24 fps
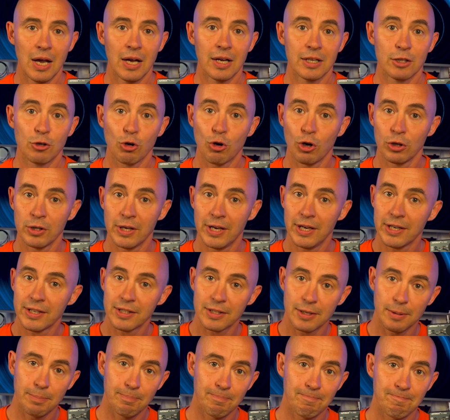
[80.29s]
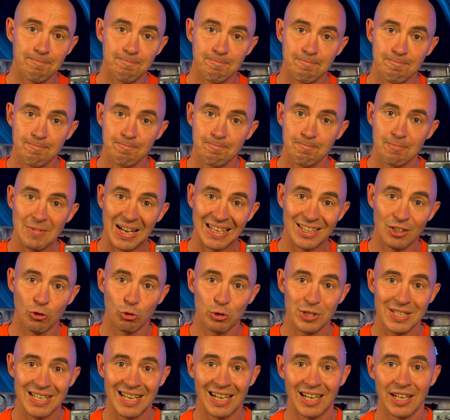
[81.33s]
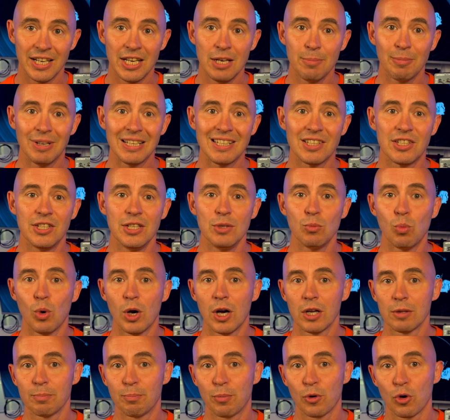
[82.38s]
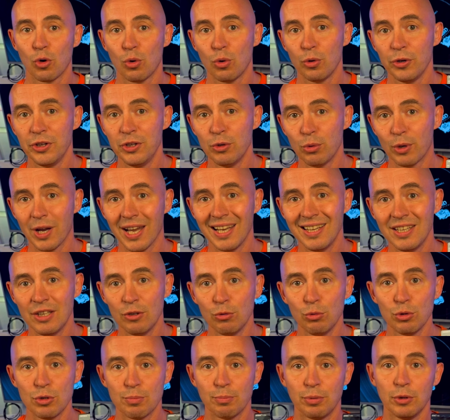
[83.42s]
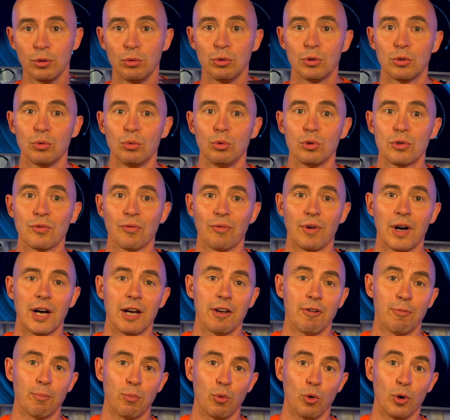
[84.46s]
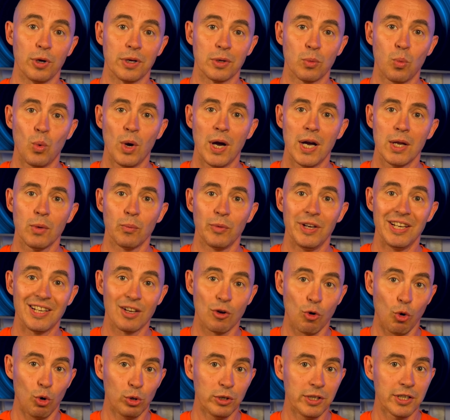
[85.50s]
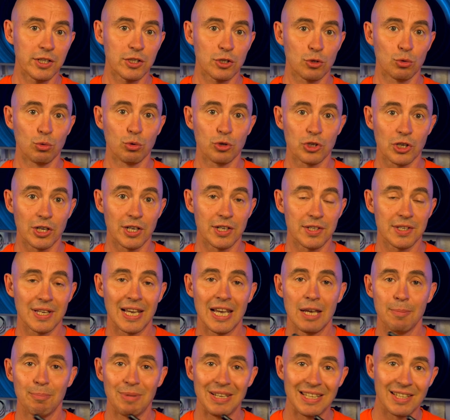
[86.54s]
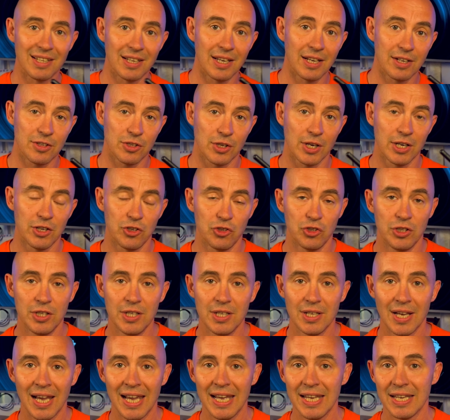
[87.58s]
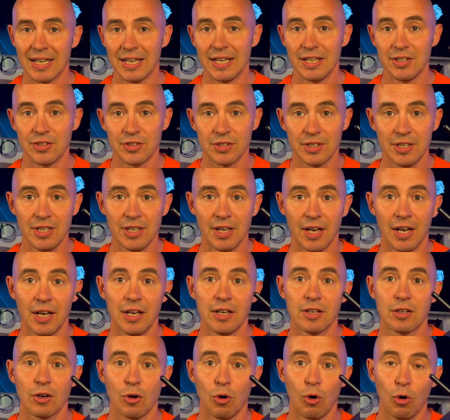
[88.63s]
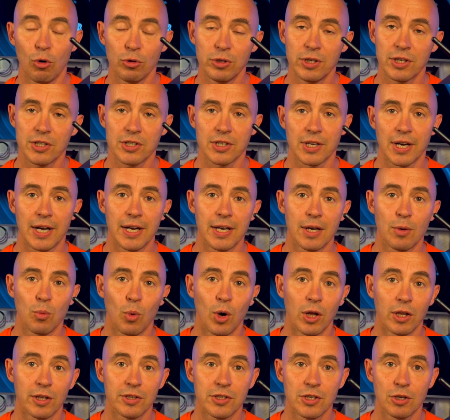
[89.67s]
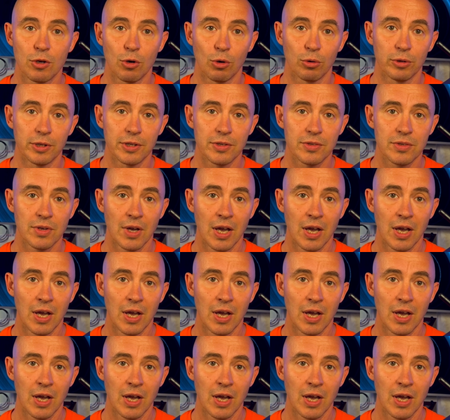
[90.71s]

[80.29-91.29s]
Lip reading: To connect to the Aiyima T1 PRO, you can use Bluetooth 5.1 with codecs such as Aptx HD, AAC and others high-quality codecs,